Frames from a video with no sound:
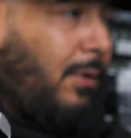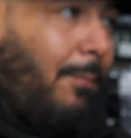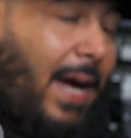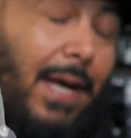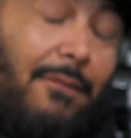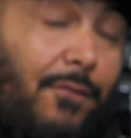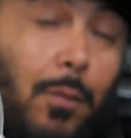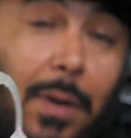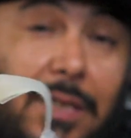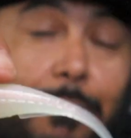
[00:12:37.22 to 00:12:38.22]
man, a few
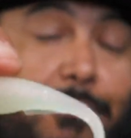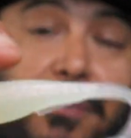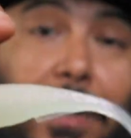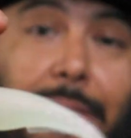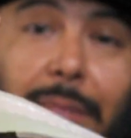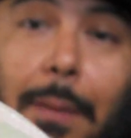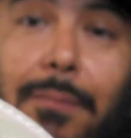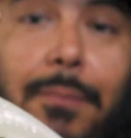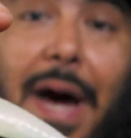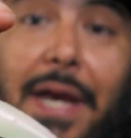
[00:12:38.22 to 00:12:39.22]
months,
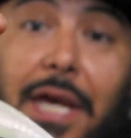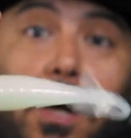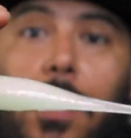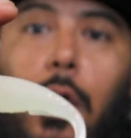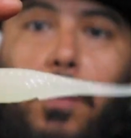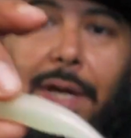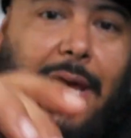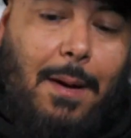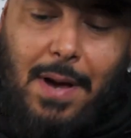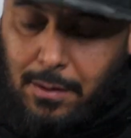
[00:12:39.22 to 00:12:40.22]
about a year ago when it
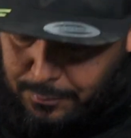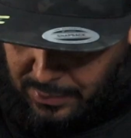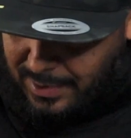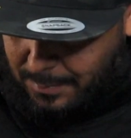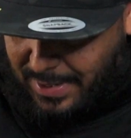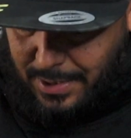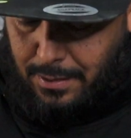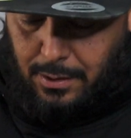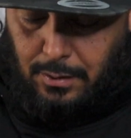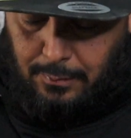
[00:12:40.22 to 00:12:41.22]
came out. Probably about a
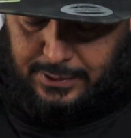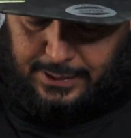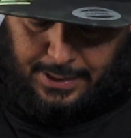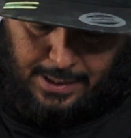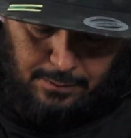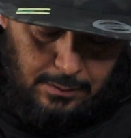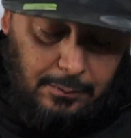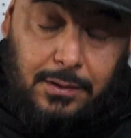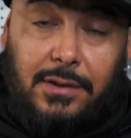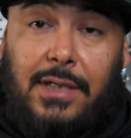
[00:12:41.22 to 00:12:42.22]
year ago, I would say now. I
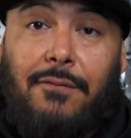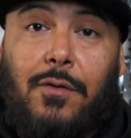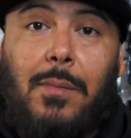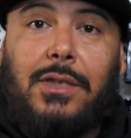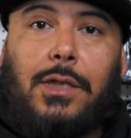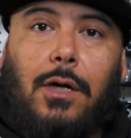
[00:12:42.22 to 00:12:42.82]
was going to say a few months